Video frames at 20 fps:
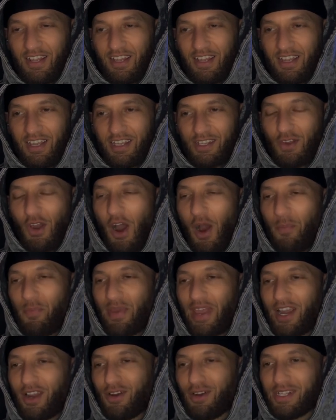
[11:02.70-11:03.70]
It's got to be
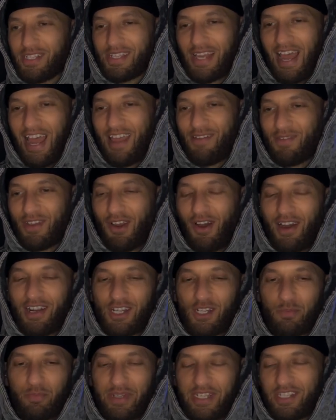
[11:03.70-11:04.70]
a good time. You can't
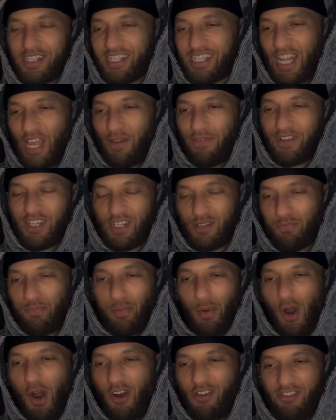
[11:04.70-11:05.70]
just be stiff, just
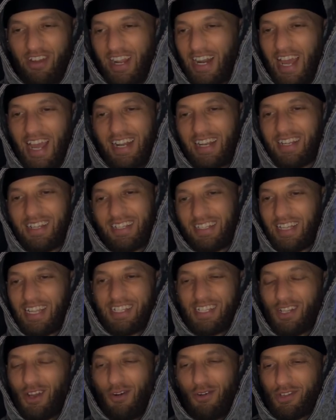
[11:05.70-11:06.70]
boring, and
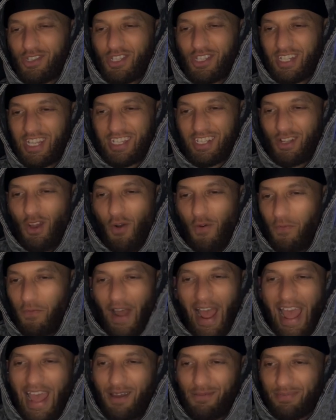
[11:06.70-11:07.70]
there's no
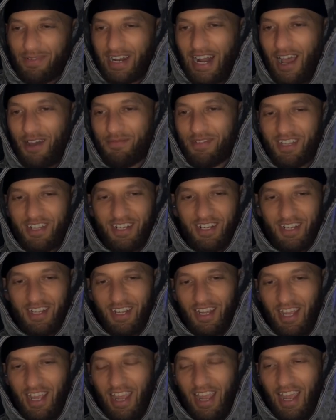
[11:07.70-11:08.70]
vibe. You know what I mean?
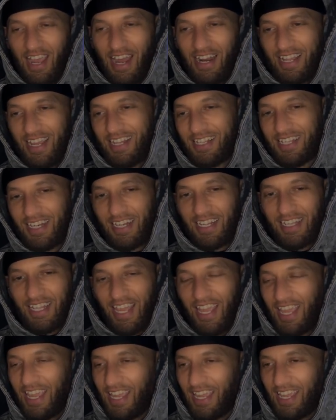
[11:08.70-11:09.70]
At the end of the
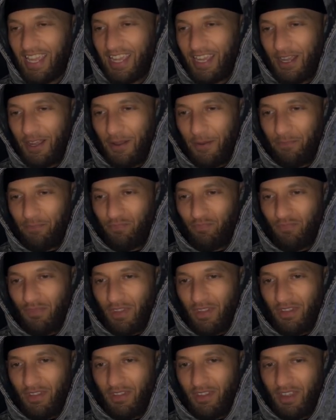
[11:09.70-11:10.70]
day,
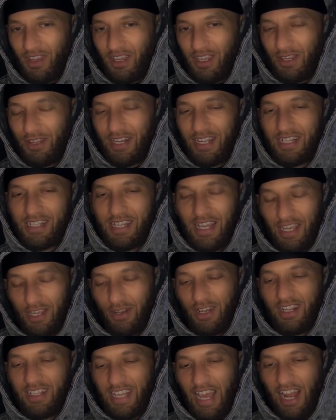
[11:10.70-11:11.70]
you need
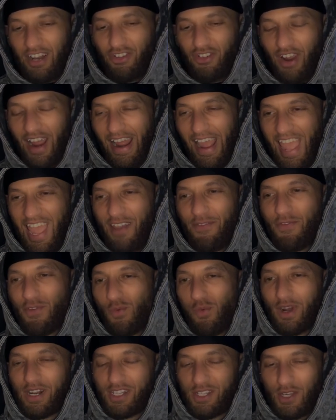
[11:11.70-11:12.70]
to attract
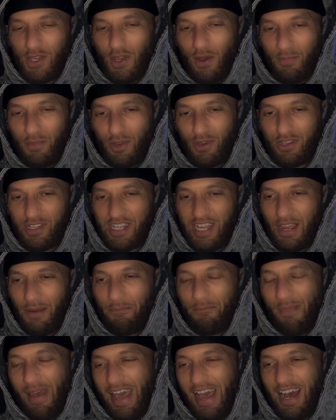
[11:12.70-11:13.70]
everyone to your music.
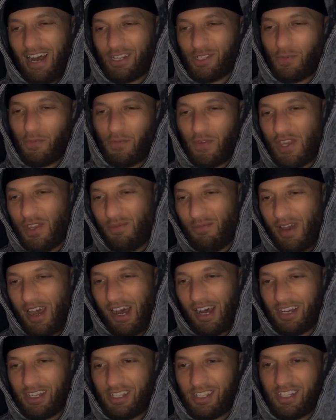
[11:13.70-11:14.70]
Males,
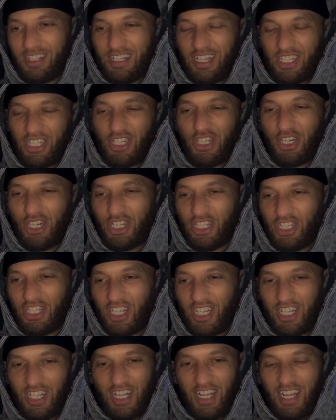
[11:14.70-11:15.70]
females, the
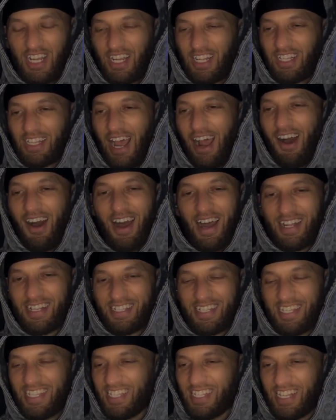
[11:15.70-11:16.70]
children, the
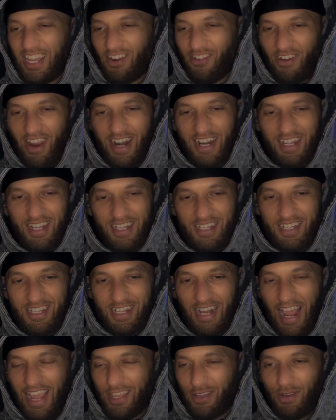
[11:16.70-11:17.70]
aunties, the grannies.
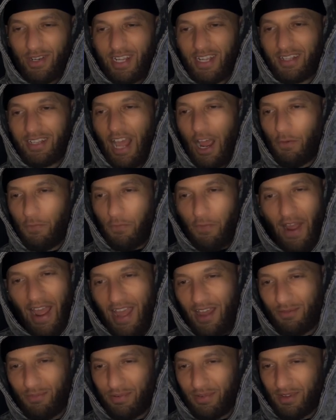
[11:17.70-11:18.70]
Like, you need that
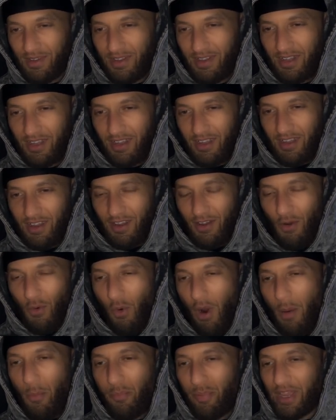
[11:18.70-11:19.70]
vibe.
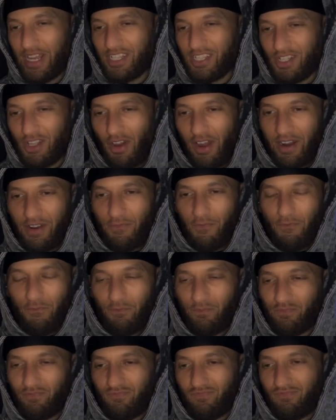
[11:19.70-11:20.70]
1BIGGS done,
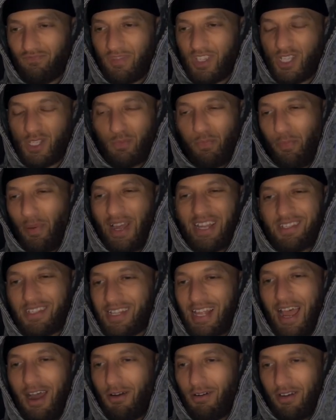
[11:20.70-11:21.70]
spazzed
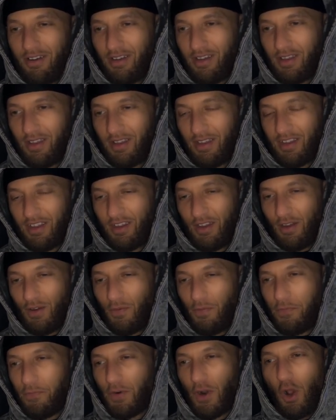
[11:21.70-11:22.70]
out.
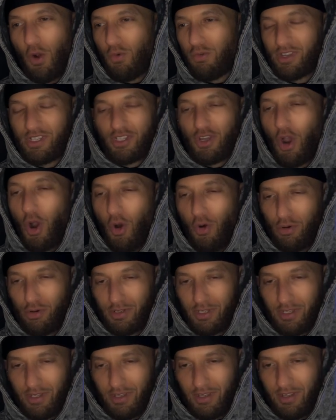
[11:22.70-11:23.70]
Flow was
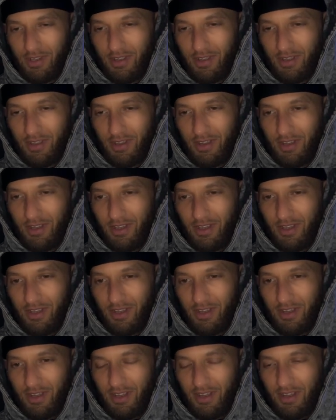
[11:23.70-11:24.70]
cold.
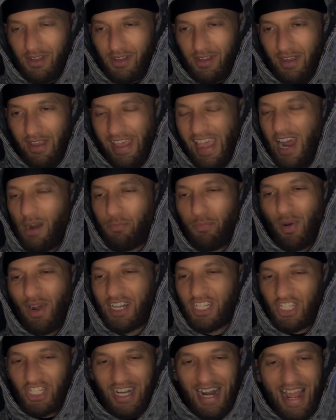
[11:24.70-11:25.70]
He had
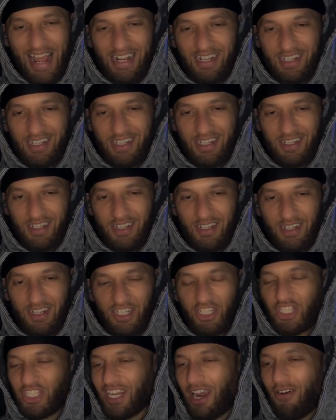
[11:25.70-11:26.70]
punchlines. He
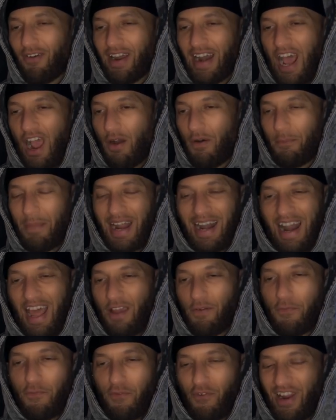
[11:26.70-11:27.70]
shouted out, man, like
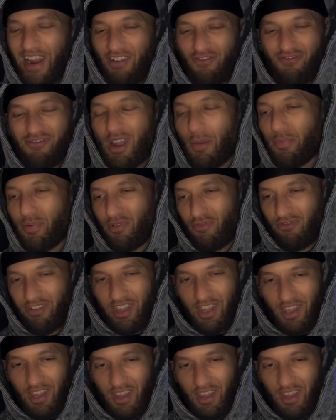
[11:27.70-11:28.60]
Frank Ribery.